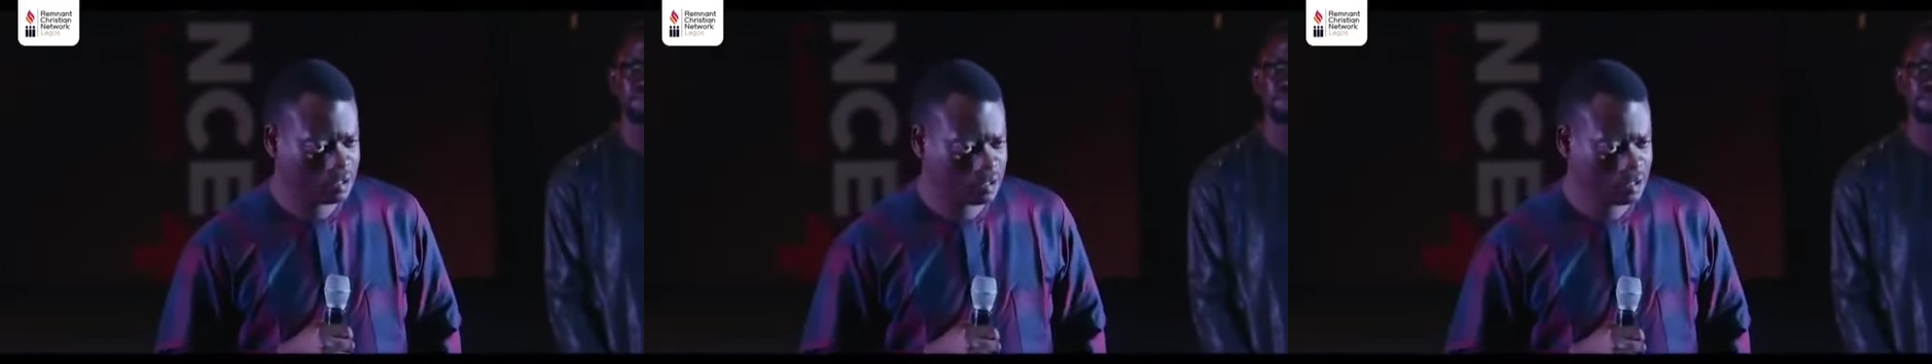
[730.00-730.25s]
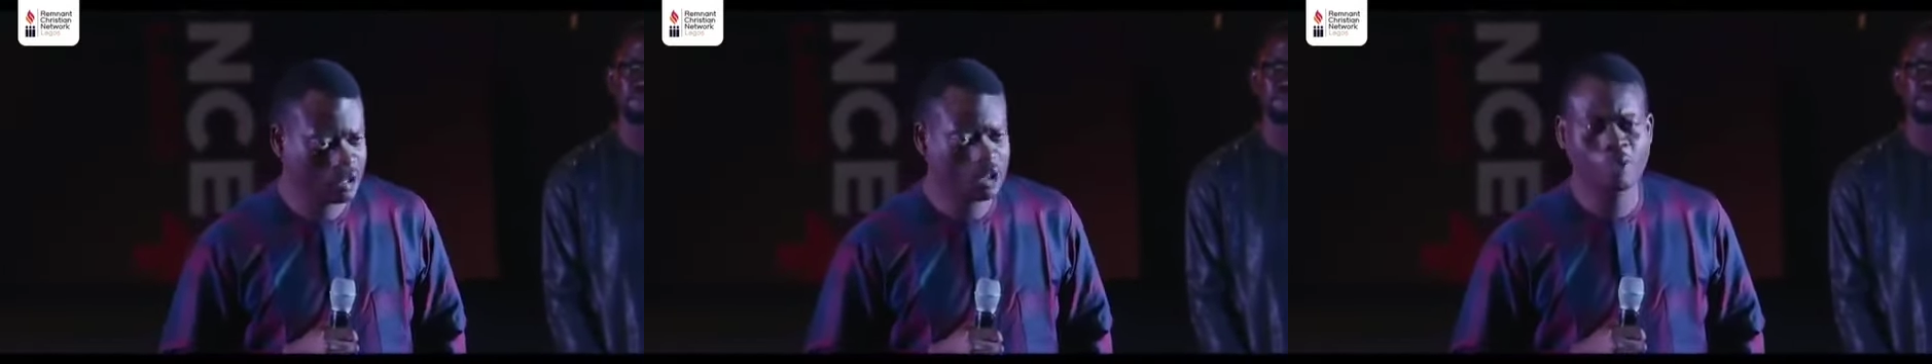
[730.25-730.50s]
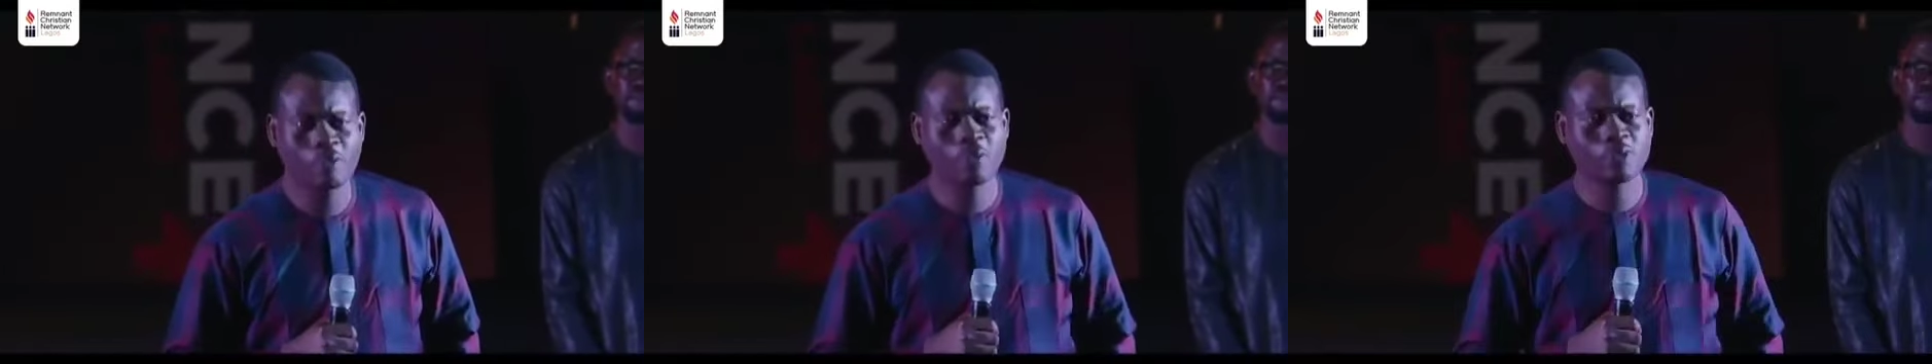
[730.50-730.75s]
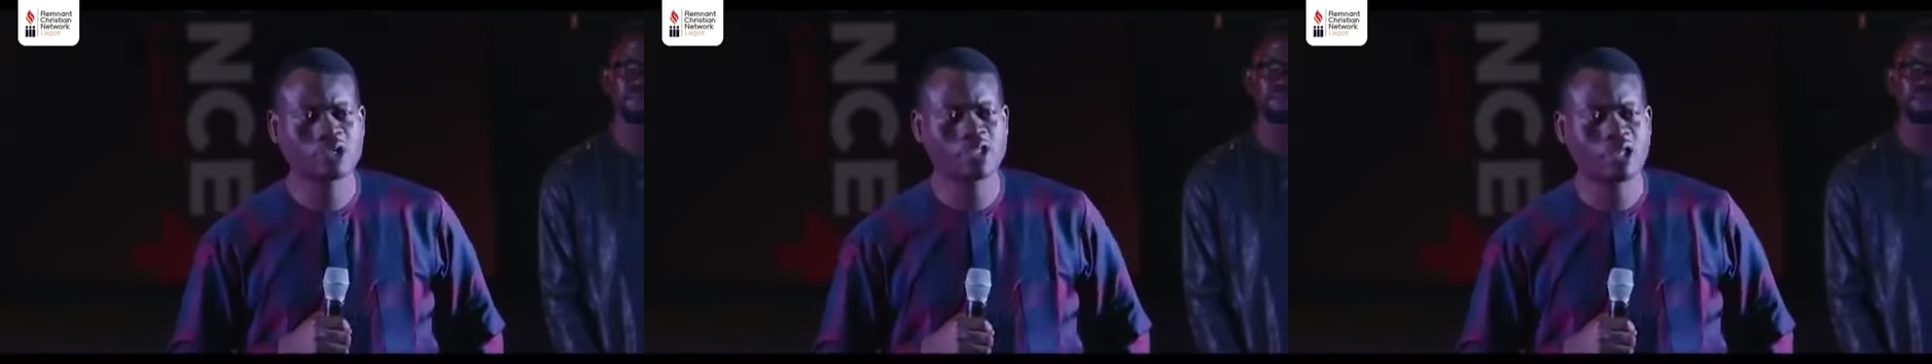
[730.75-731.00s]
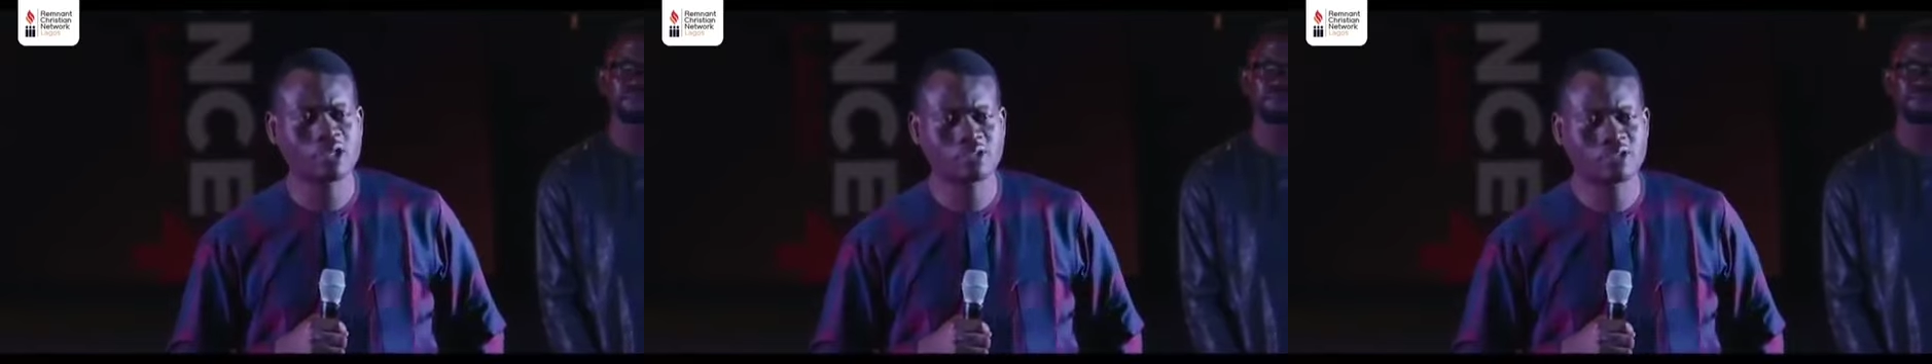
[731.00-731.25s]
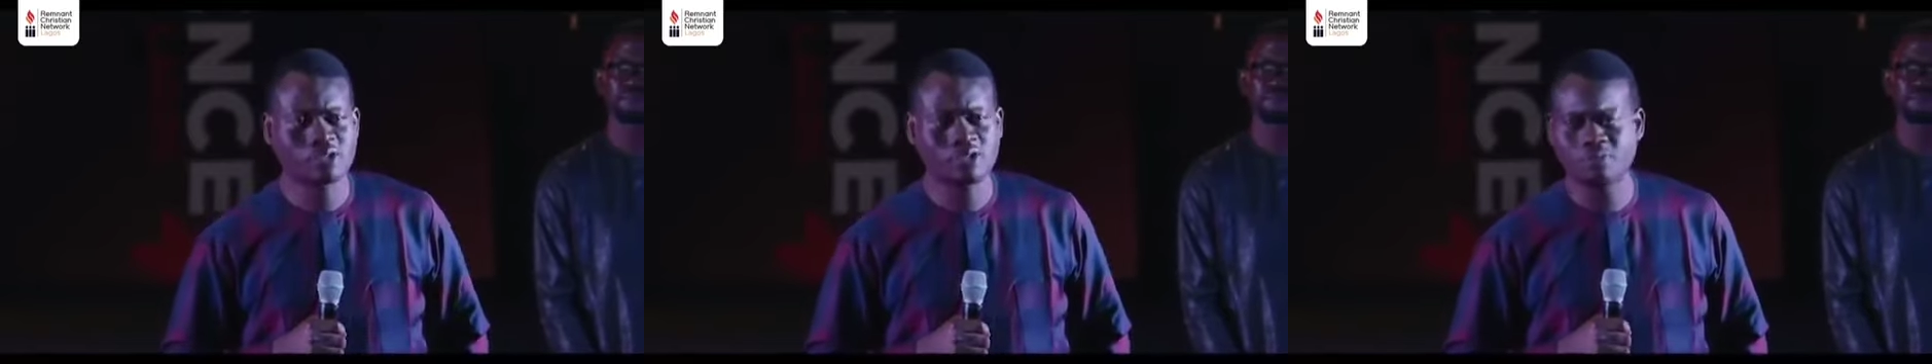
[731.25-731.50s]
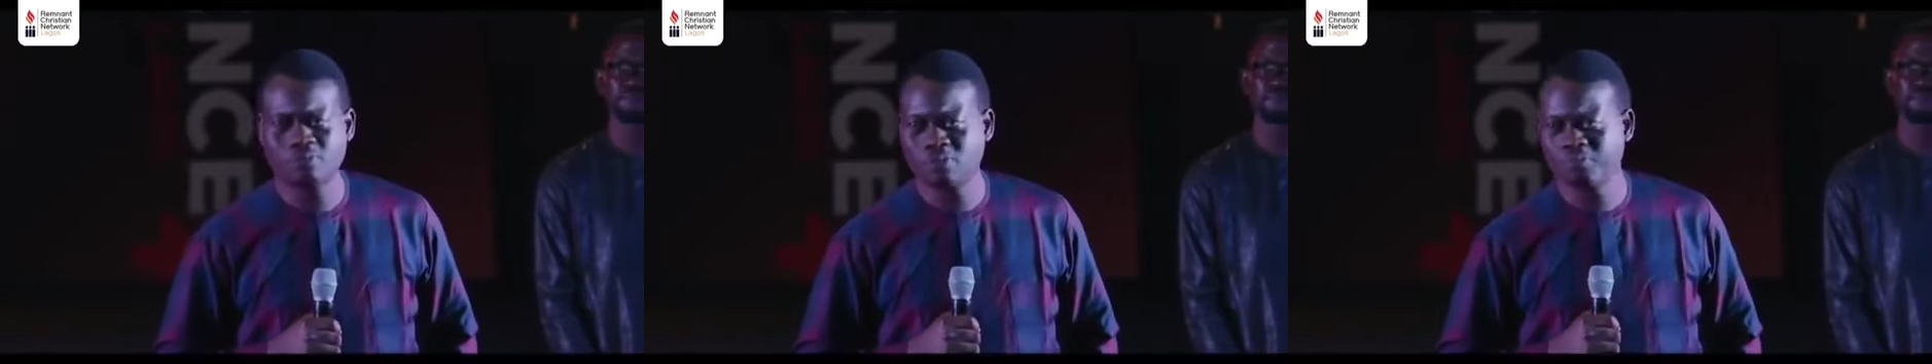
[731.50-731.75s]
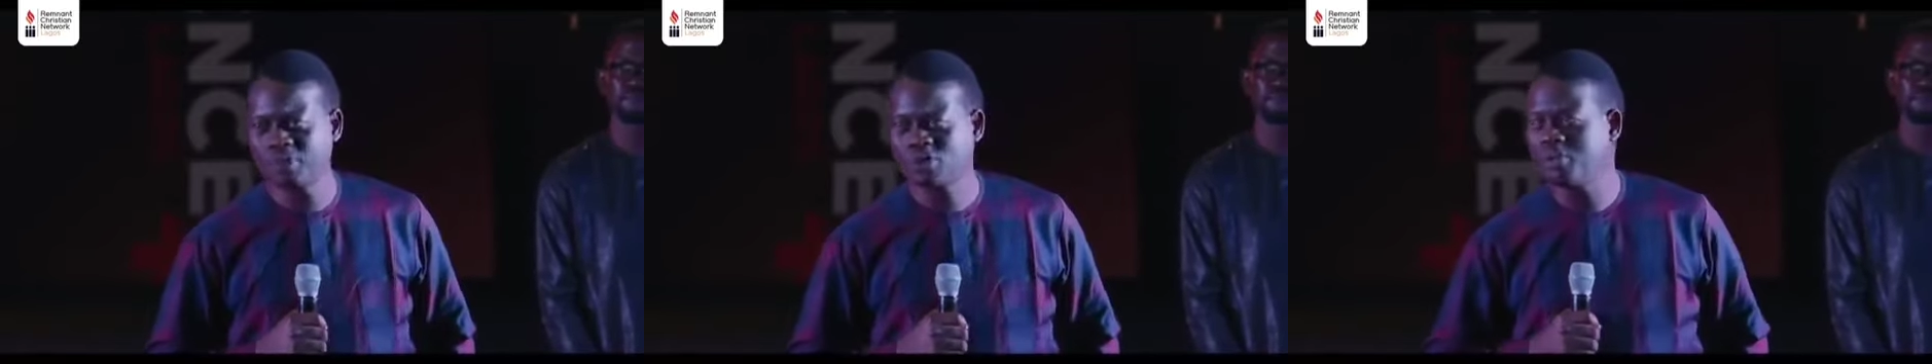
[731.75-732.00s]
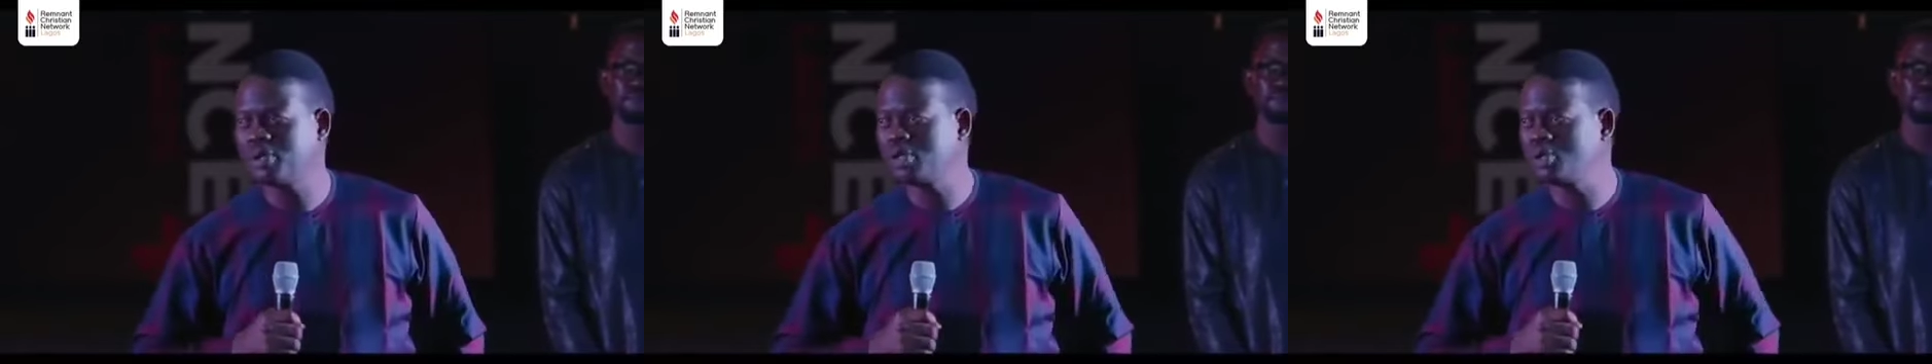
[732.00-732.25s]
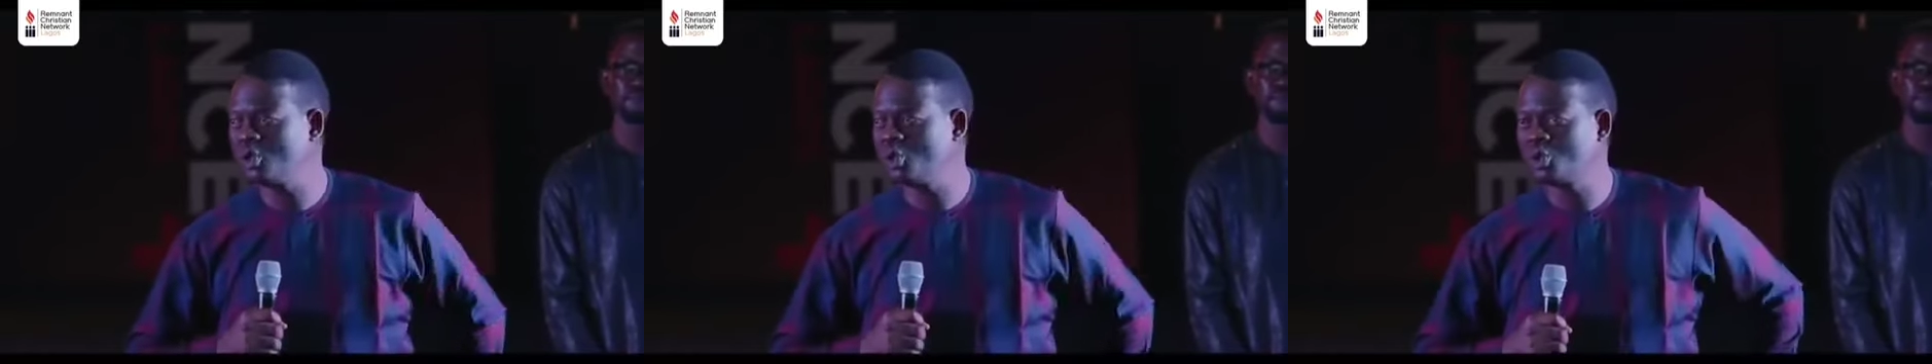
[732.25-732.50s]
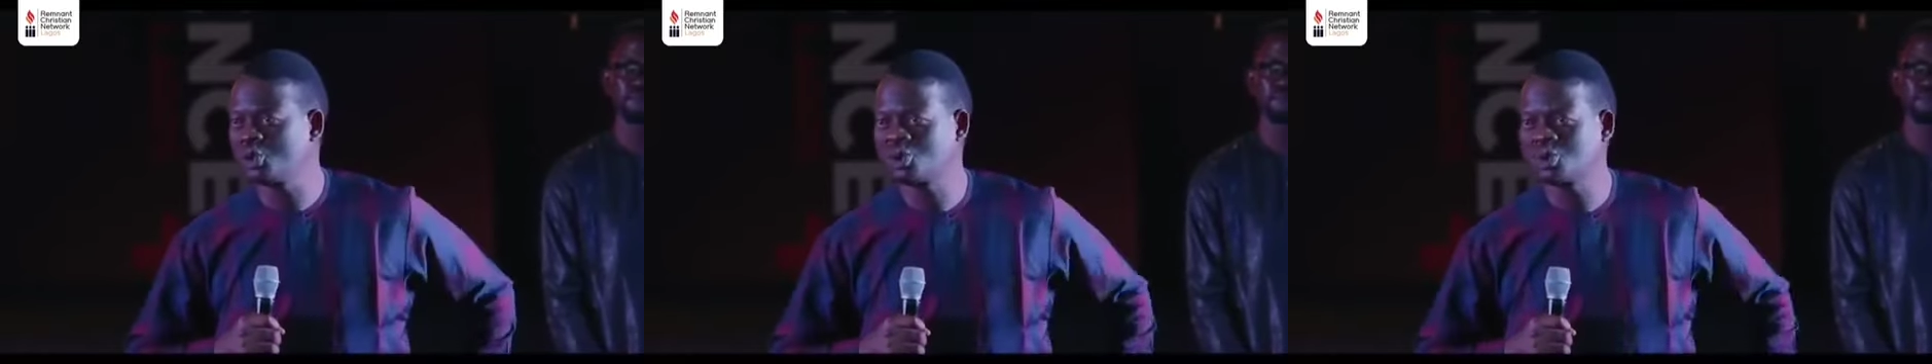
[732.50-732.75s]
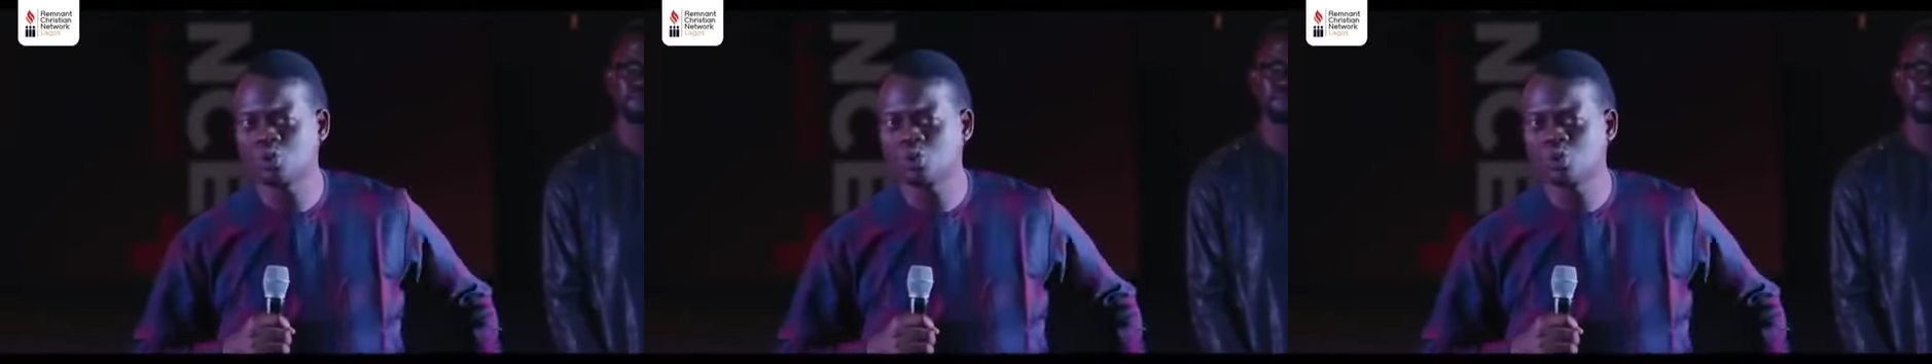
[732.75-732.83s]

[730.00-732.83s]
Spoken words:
A lot of people started becoming used